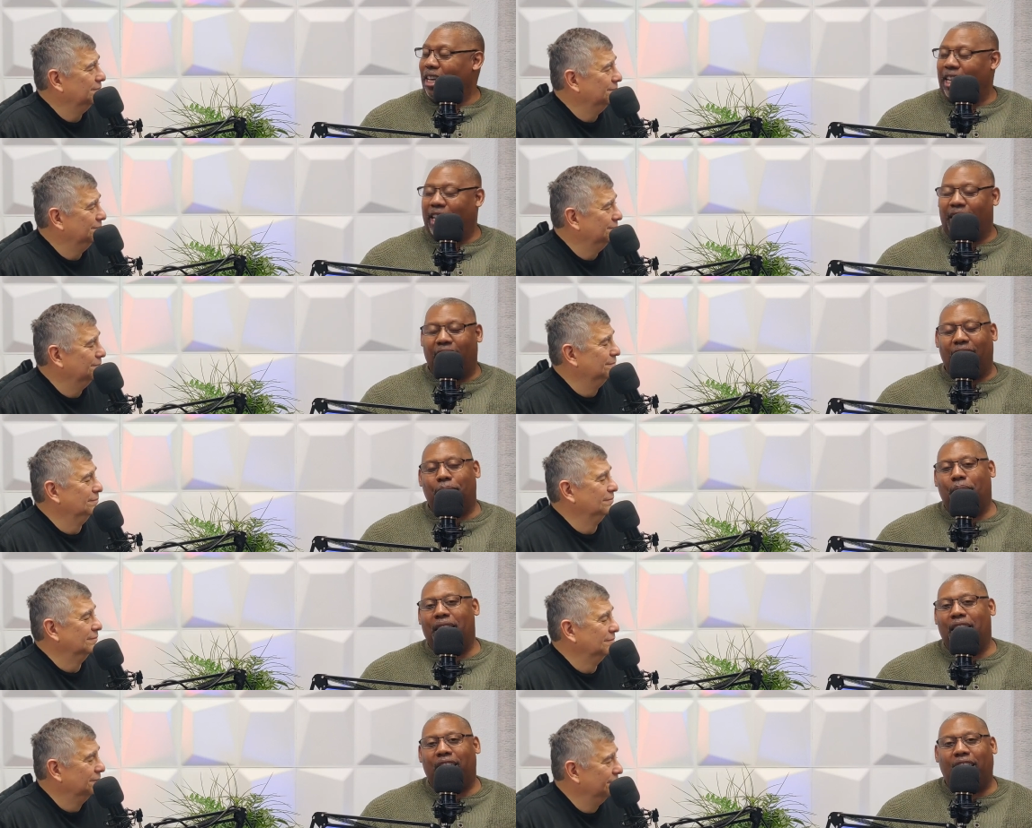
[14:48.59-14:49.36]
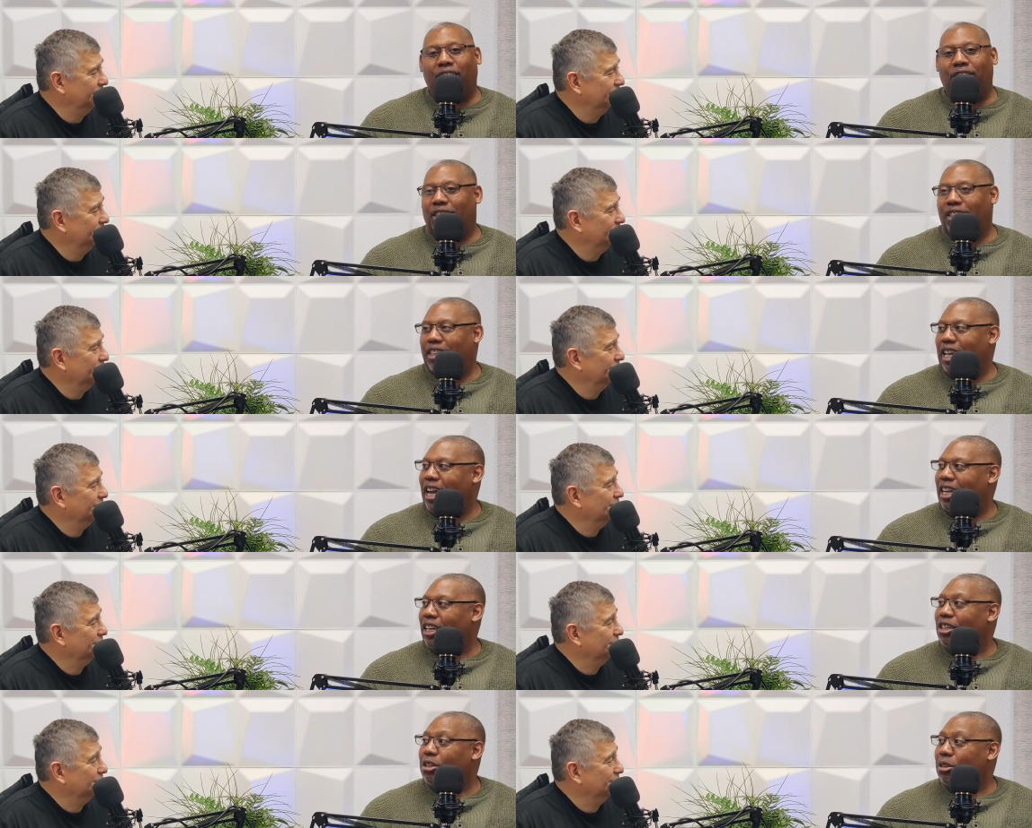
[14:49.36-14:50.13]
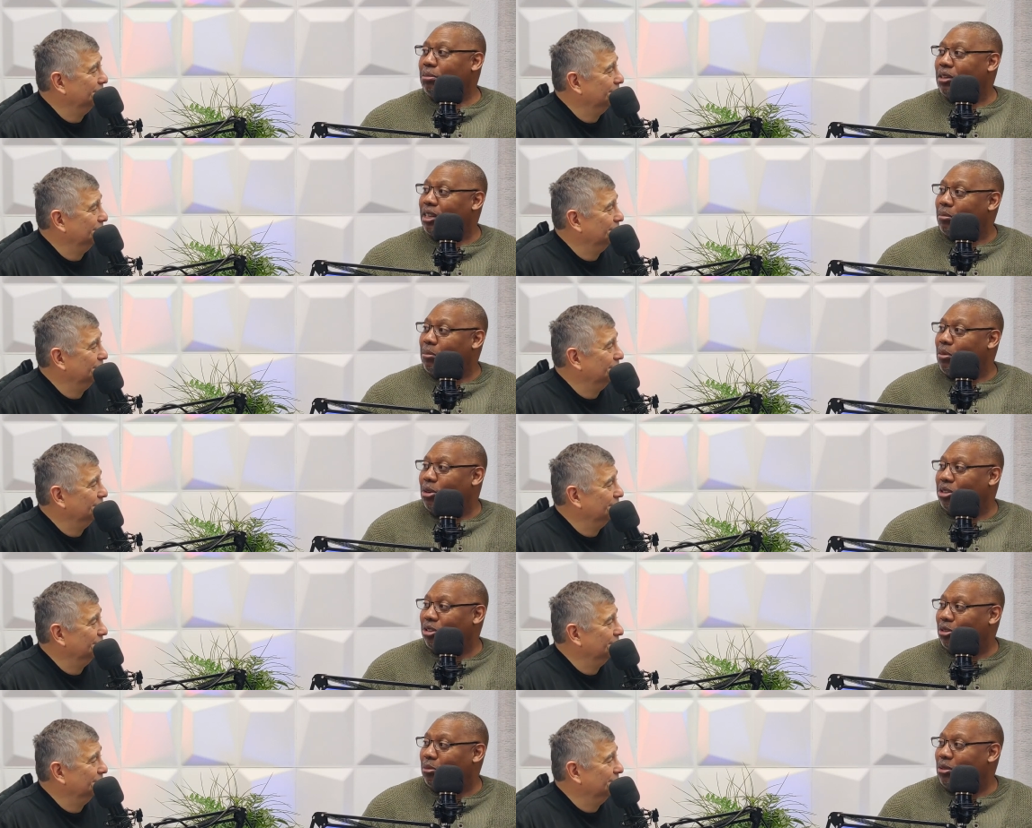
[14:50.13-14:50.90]
Speaker 1: other day, and mm-hmm. man, I just got a little bit
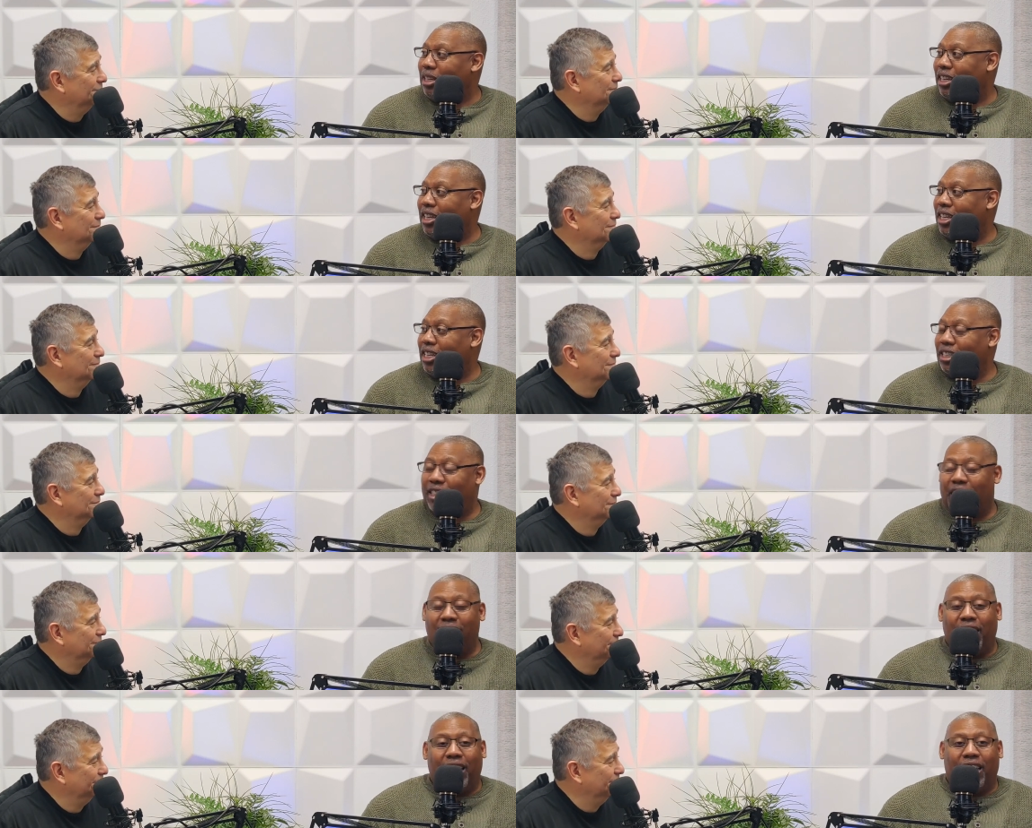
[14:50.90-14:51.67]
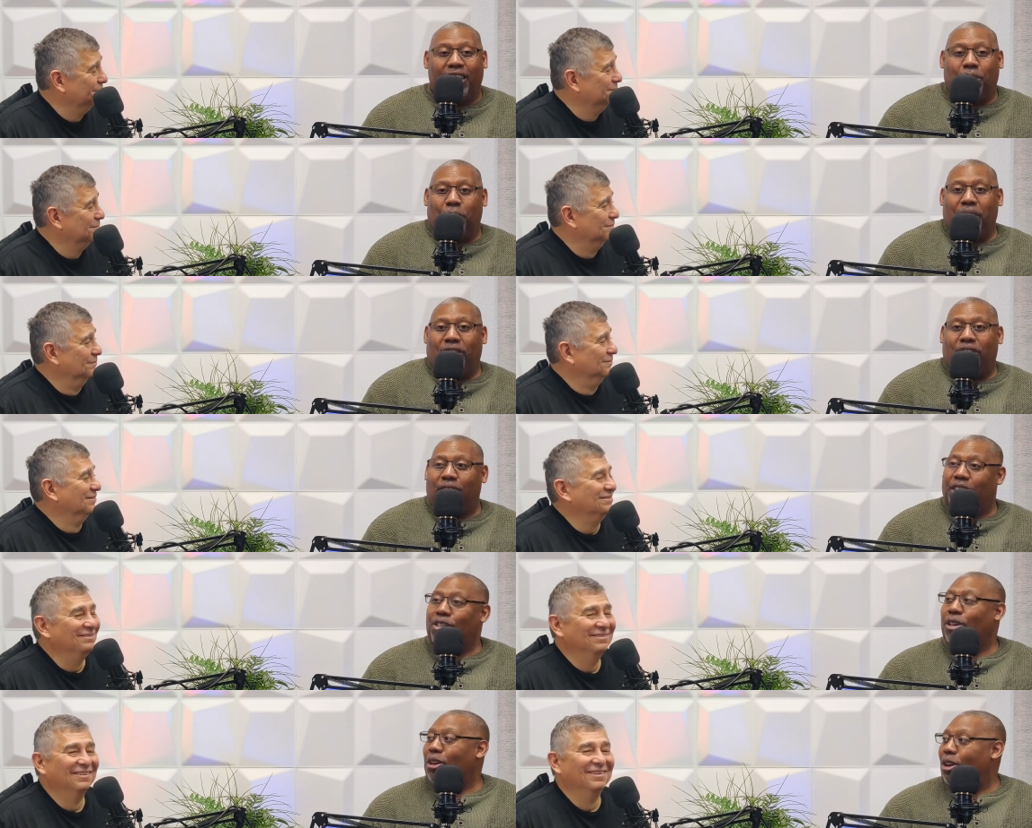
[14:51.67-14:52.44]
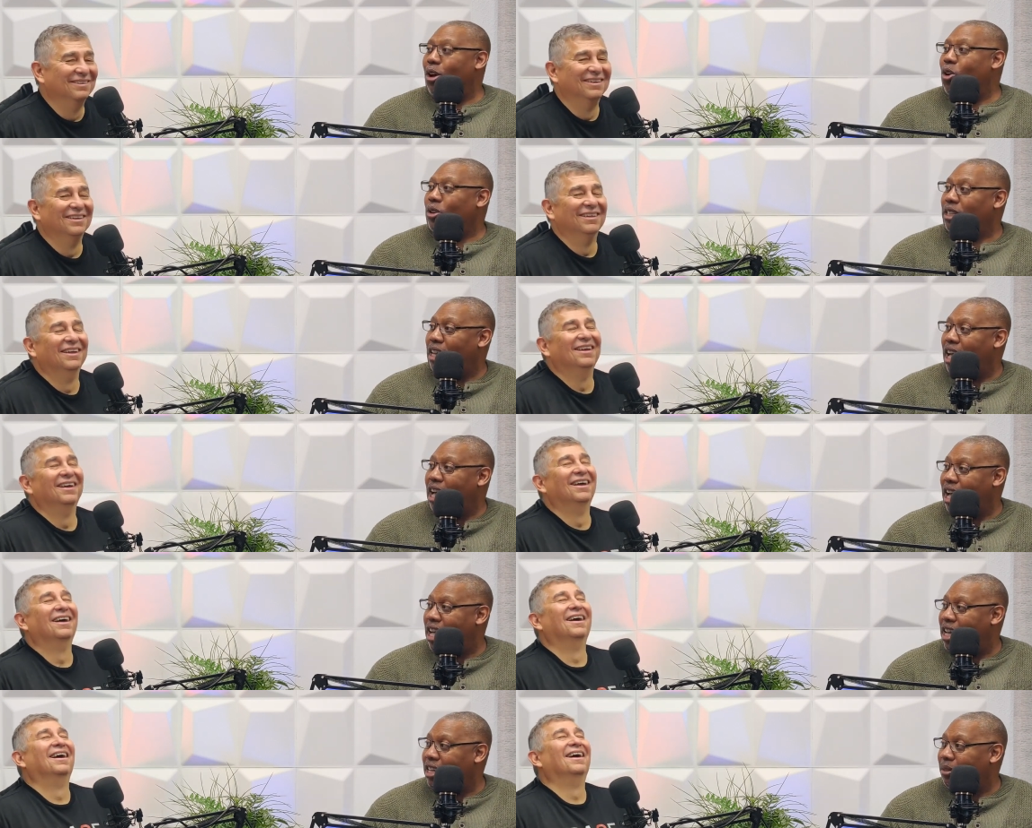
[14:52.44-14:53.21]
emotional because it's been such a
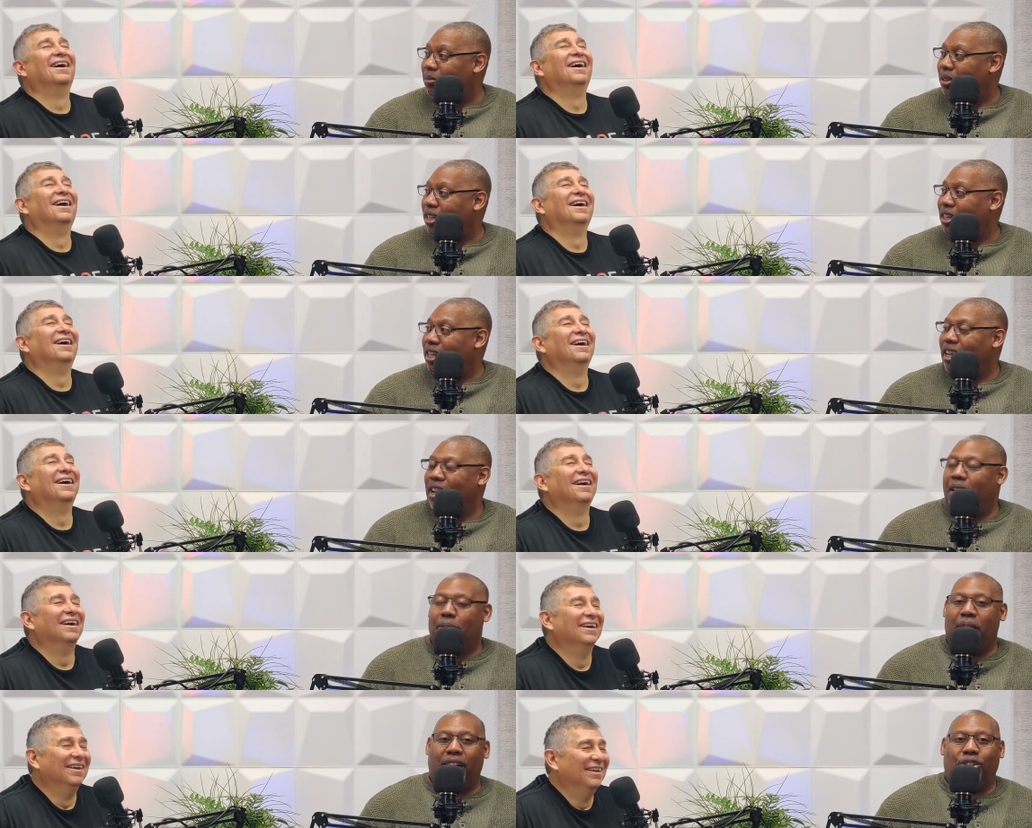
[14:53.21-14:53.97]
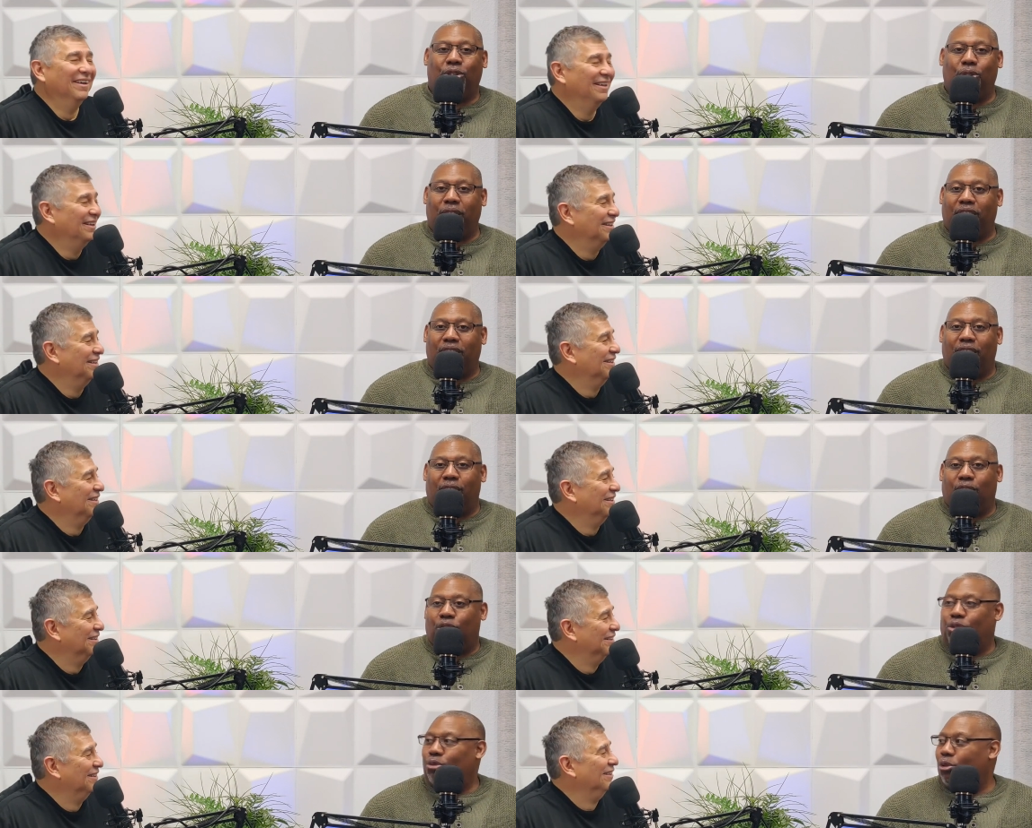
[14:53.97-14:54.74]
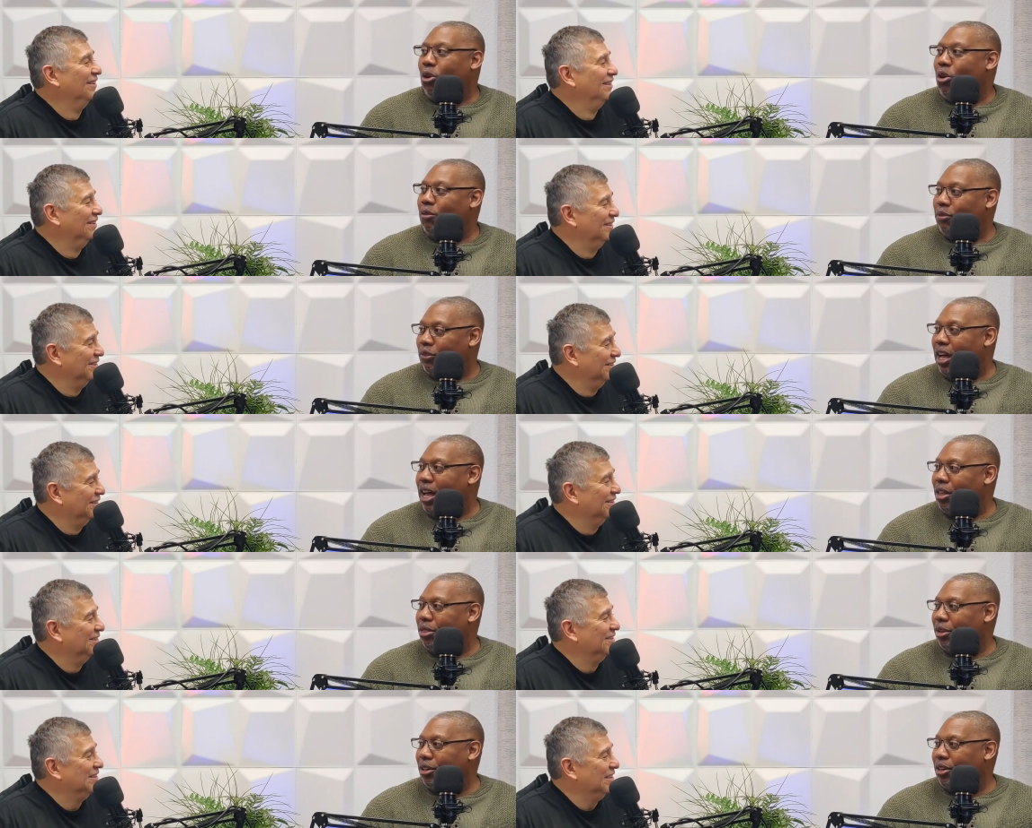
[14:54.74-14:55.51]
long time that you can see a
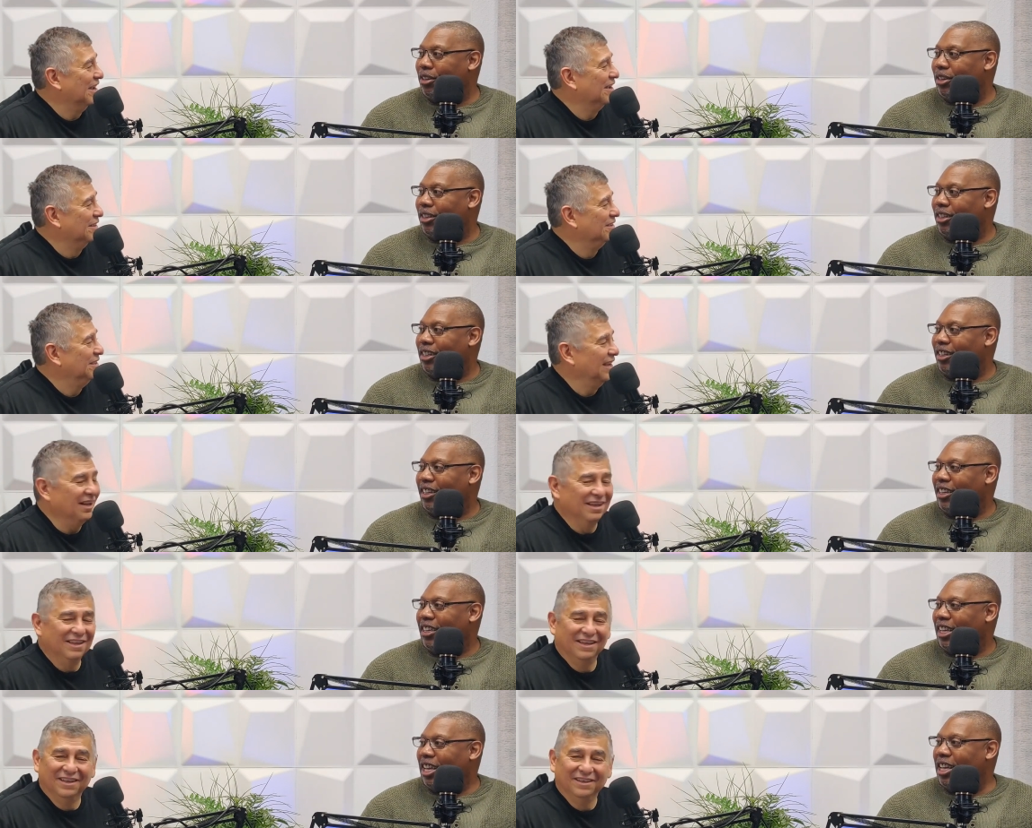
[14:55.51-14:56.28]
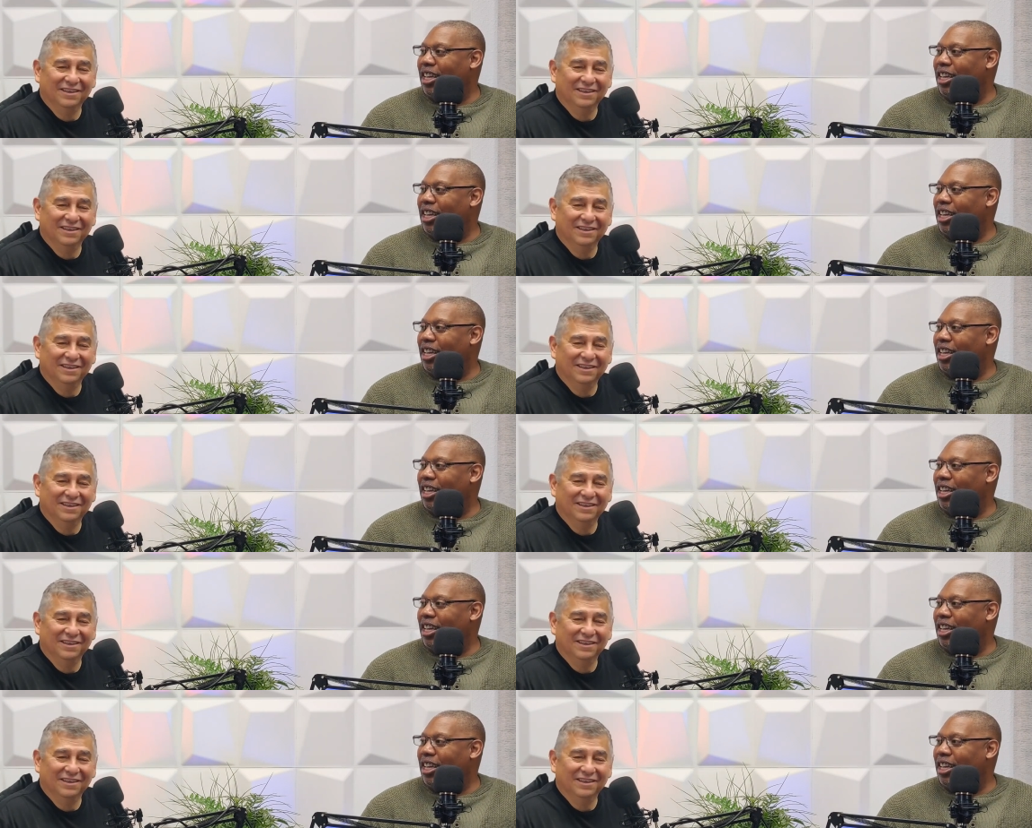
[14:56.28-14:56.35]
strong father. Yeah, yeah,